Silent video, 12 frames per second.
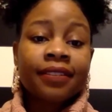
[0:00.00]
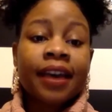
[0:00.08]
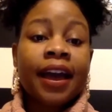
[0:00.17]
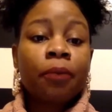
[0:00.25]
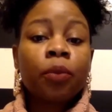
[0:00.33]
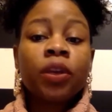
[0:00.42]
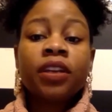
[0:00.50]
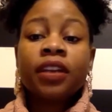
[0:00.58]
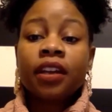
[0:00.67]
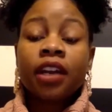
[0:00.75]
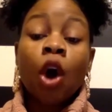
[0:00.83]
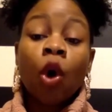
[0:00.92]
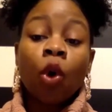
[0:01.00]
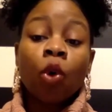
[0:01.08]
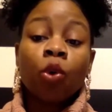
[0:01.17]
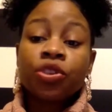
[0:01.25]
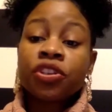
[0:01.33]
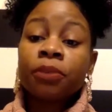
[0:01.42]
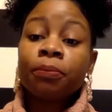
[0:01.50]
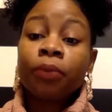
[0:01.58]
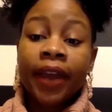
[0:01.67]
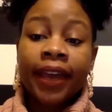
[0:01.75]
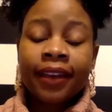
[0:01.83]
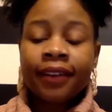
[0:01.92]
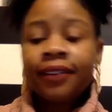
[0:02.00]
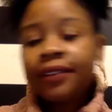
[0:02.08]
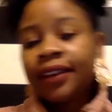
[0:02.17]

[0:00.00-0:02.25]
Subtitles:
time we did an ode to bread,